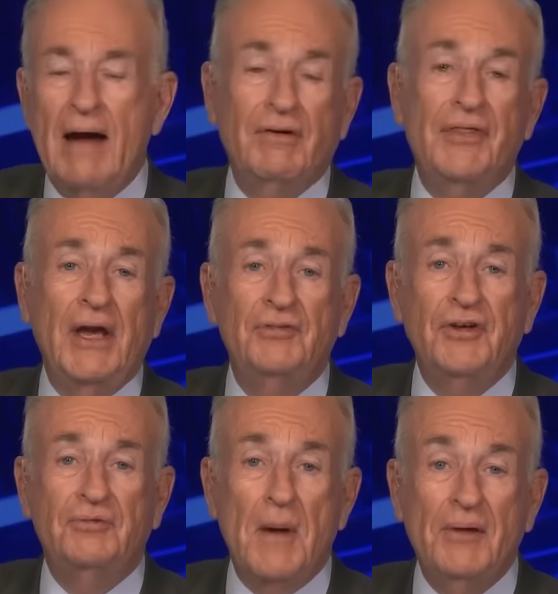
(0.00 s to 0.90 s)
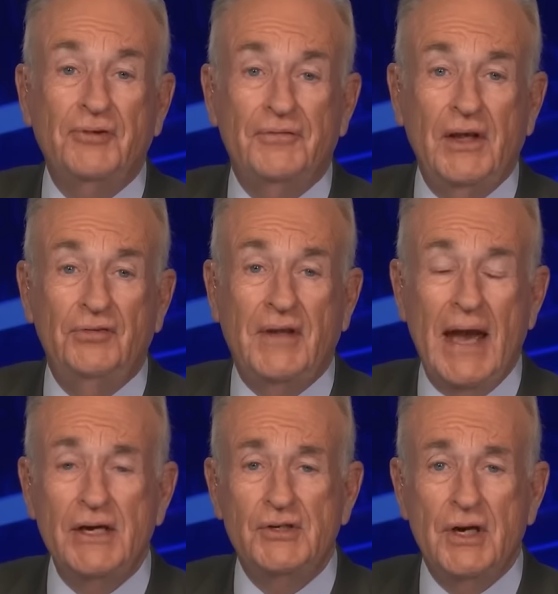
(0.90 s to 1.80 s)
Everything is expensive these
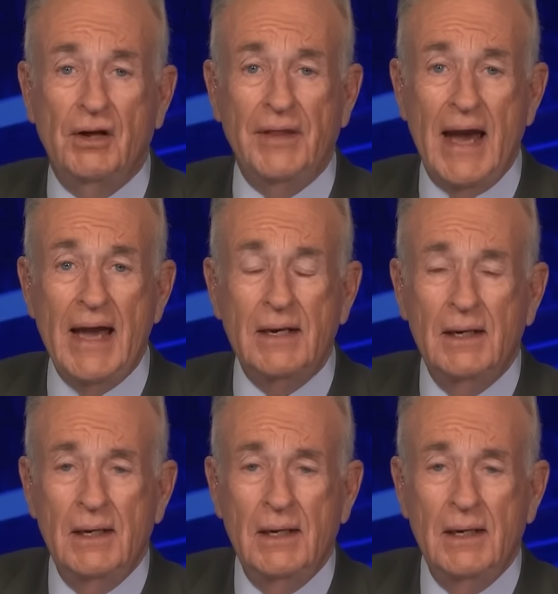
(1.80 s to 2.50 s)
days, you know that.